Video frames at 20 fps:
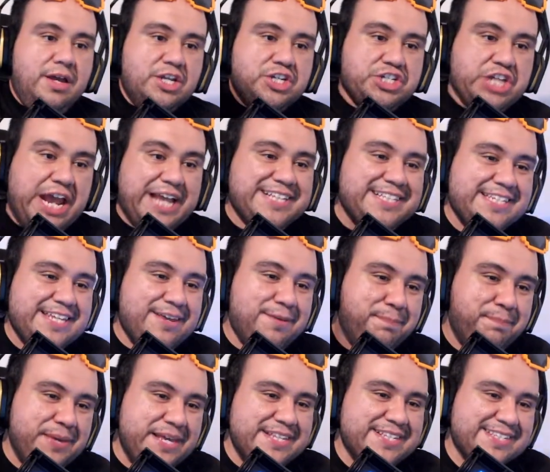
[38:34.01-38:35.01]

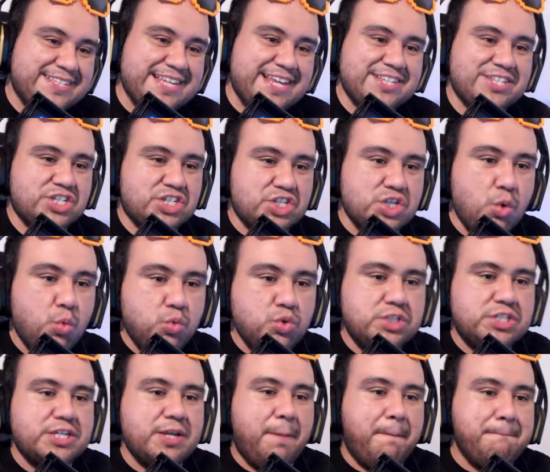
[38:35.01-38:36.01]
JTP says, soon
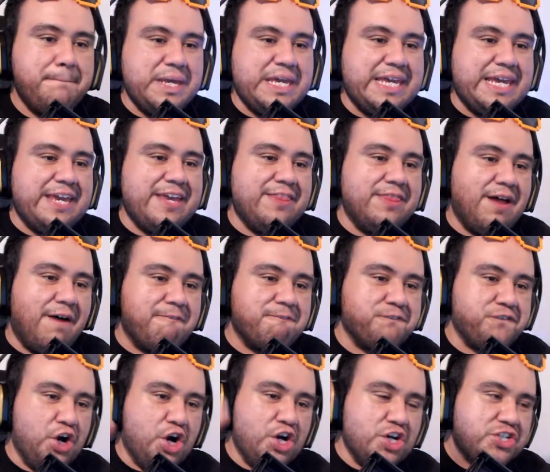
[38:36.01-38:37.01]
to be the
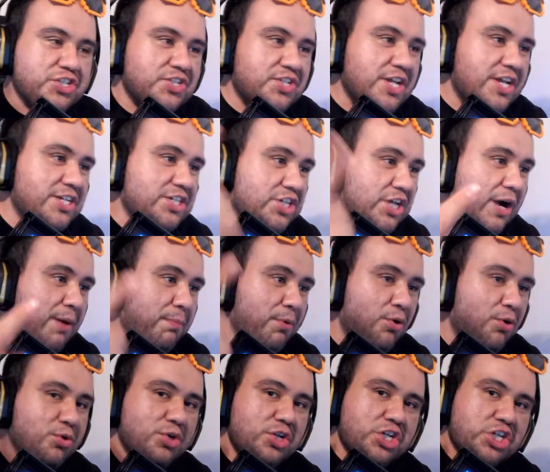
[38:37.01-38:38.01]
first
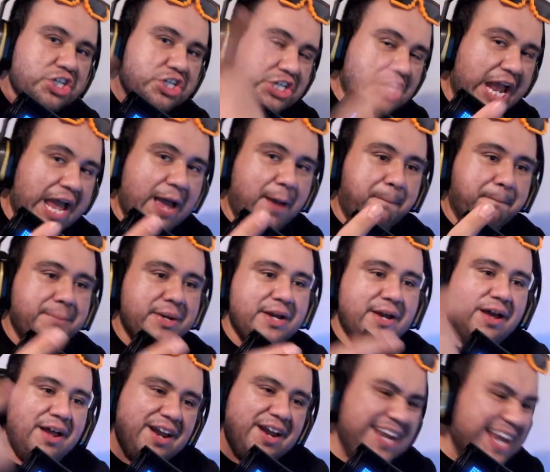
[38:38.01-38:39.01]
double champ.
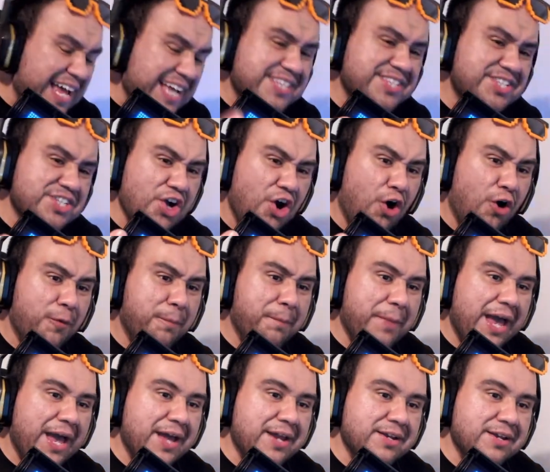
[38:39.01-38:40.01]
Let's go,
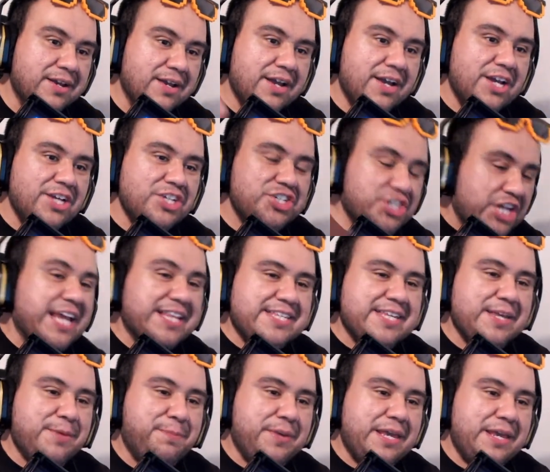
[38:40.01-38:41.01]
man.
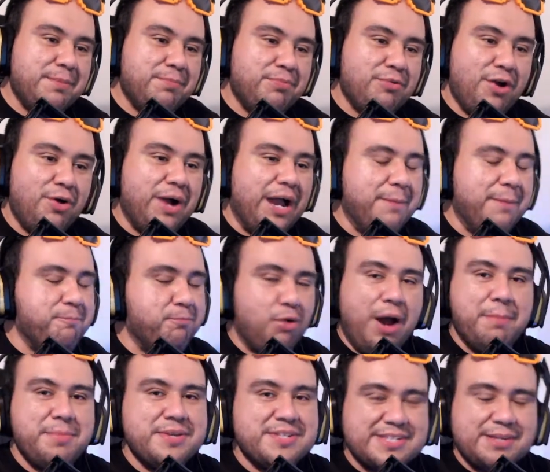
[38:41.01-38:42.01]
JTP, bro, I
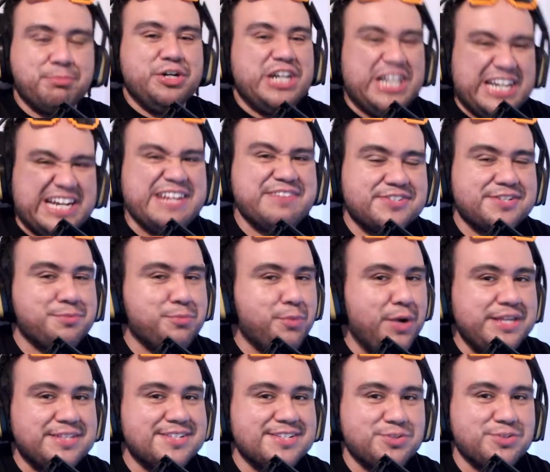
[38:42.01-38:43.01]
promise I'm gonna lift some
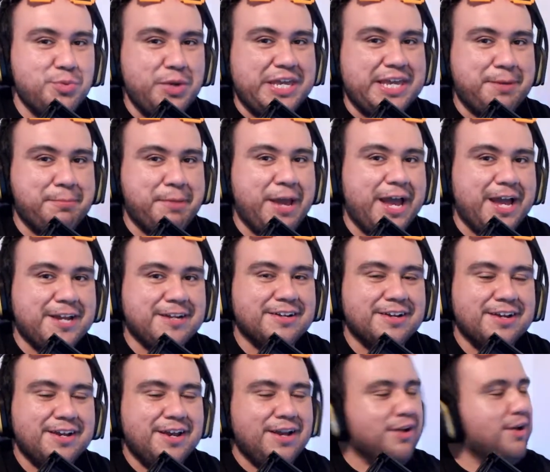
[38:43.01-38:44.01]
weights this weekend, man.
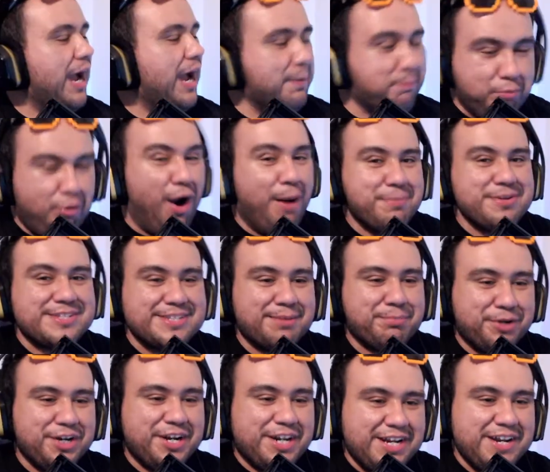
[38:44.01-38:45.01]
I promise I'm
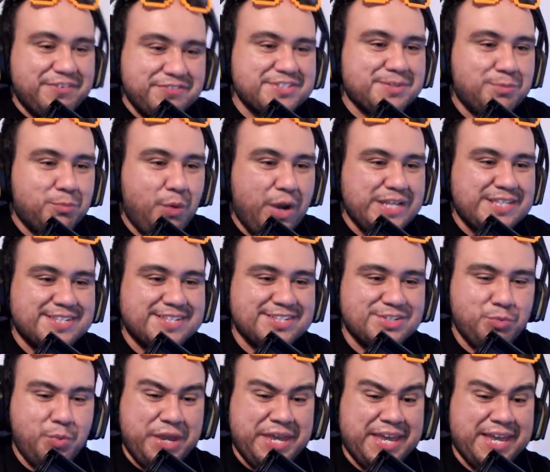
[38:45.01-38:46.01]
gonna lift some weights
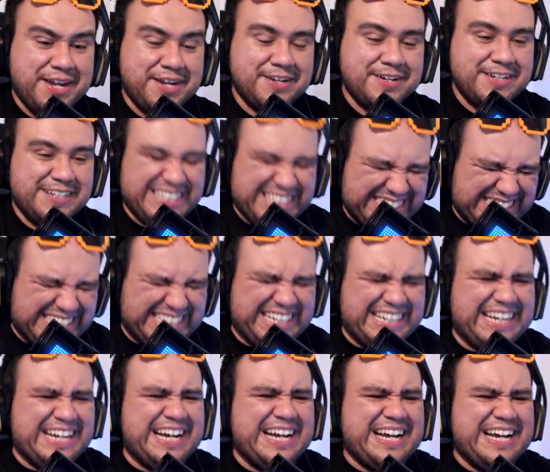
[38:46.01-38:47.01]
this weekend.
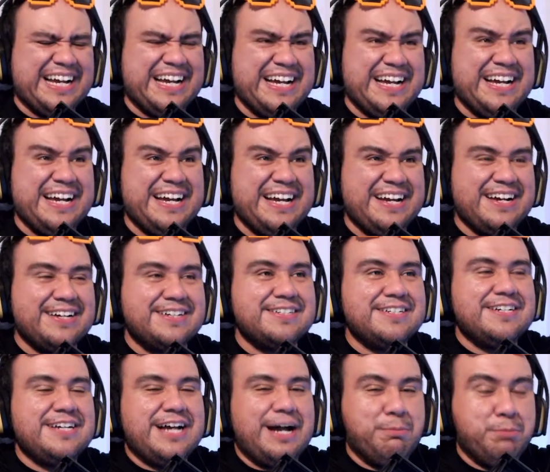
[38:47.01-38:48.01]

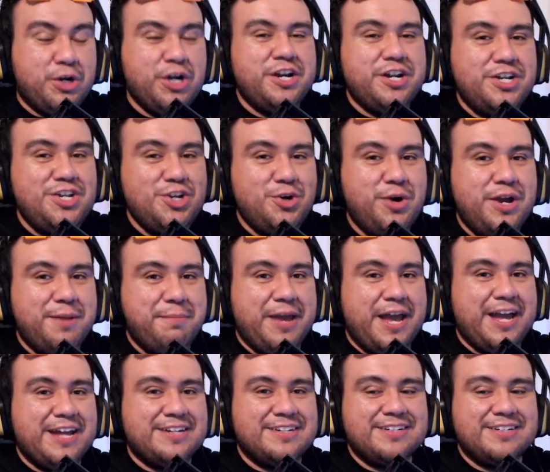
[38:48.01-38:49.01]
I'm gonna do it, man.